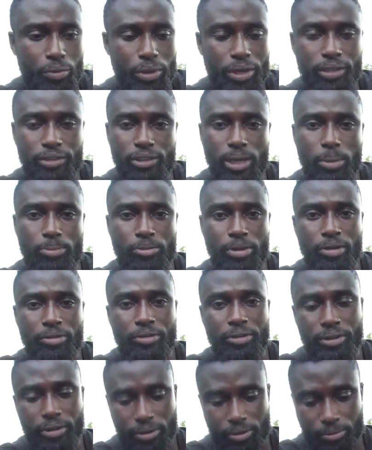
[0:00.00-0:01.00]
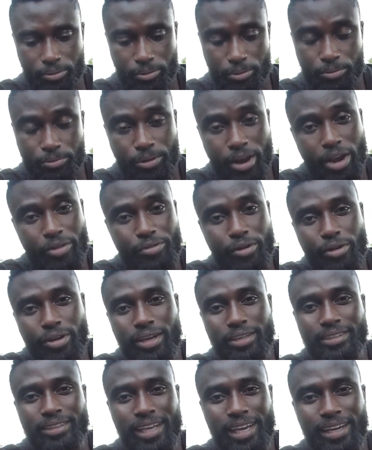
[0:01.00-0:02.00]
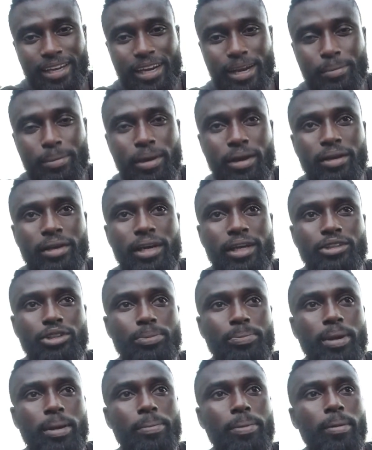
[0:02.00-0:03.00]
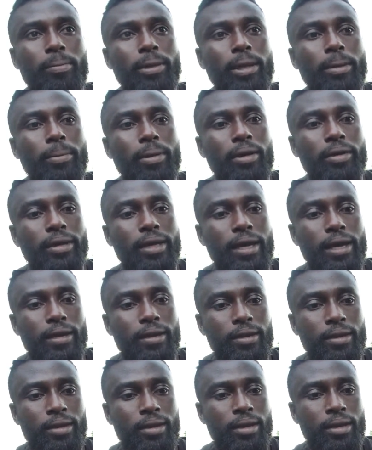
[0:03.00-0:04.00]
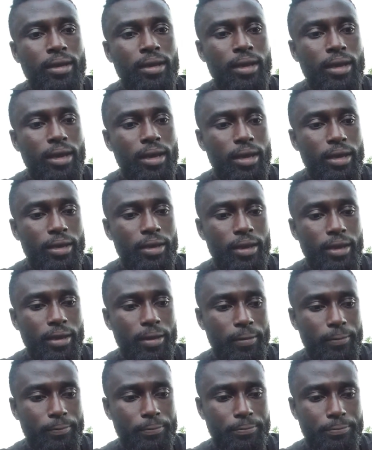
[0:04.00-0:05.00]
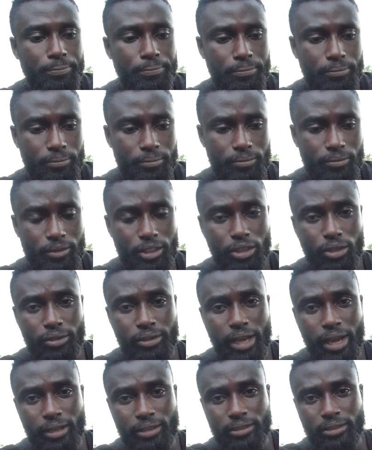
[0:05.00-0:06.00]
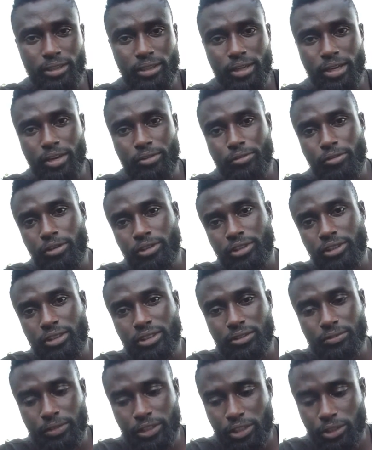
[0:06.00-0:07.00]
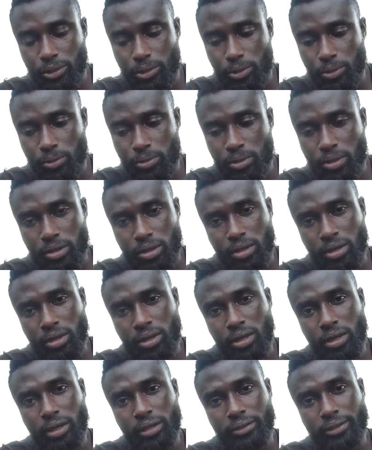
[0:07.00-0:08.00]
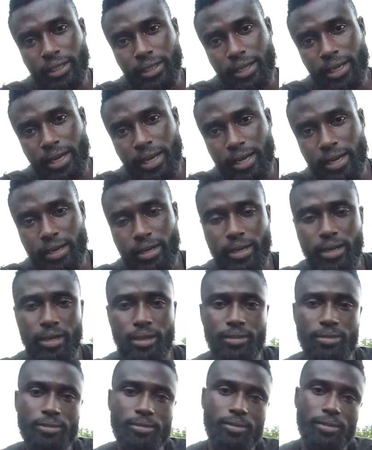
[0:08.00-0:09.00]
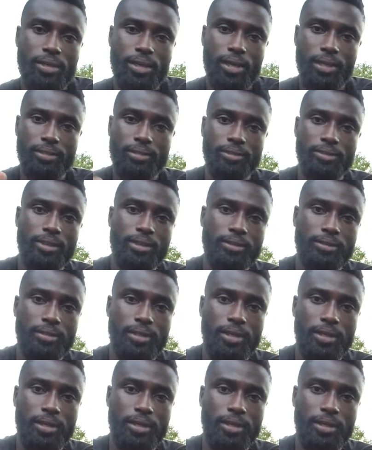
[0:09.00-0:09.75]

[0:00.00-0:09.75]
week so I'm very very very excited about that super pumped about that and um, you know thanks again for watching this video Take care and until next